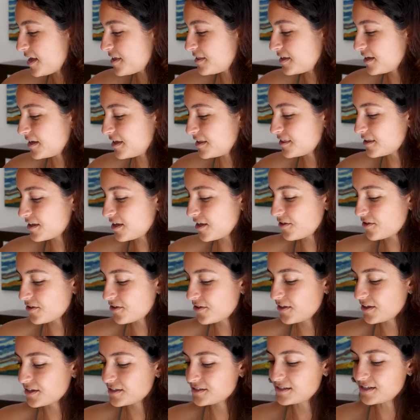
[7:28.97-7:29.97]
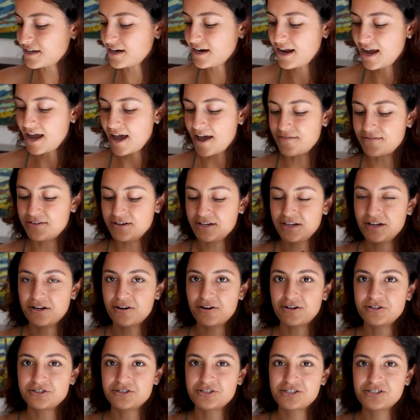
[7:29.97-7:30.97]
And then the other things that I have in
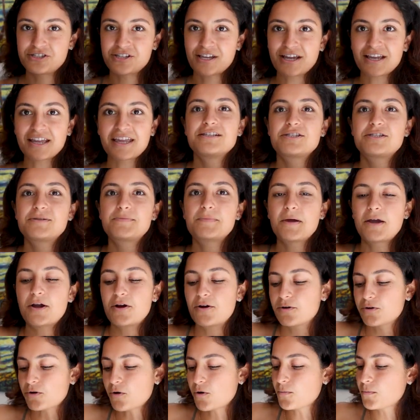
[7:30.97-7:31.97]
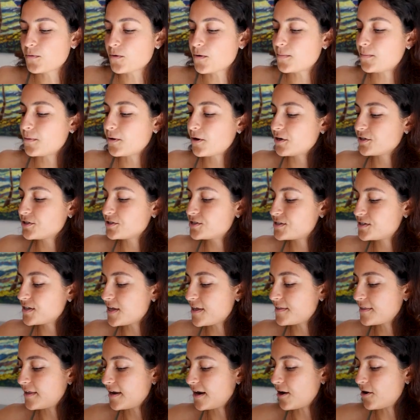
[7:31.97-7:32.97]
here are just like spare GoPro parts,
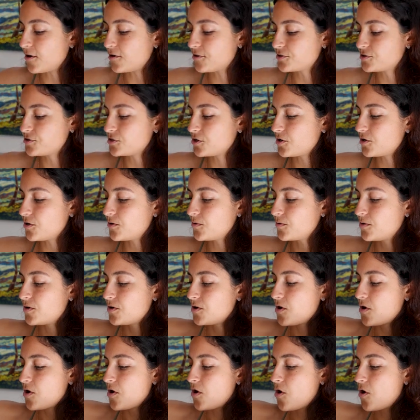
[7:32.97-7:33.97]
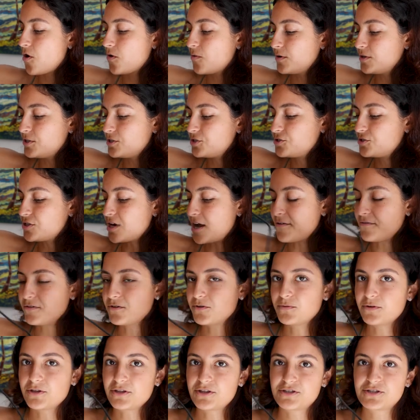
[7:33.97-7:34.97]
and then I also always
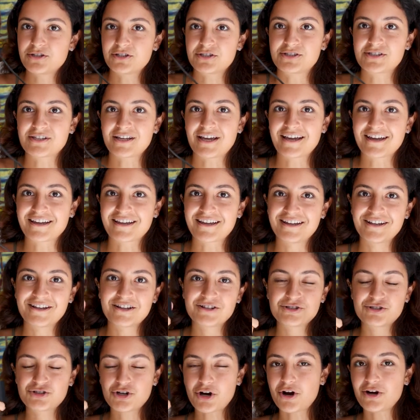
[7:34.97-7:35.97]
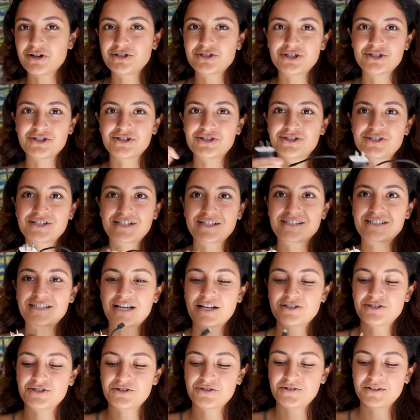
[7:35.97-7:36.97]
travel with just like chargers,
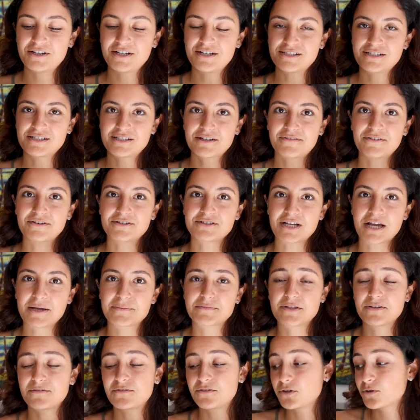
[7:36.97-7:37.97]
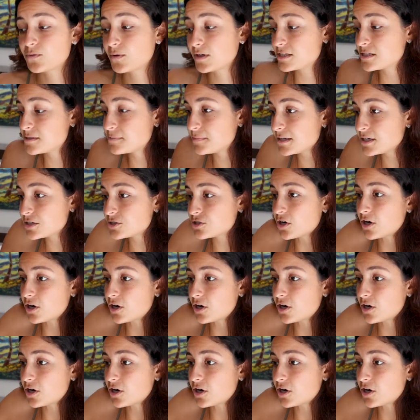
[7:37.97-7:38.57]
accessories, different types of USB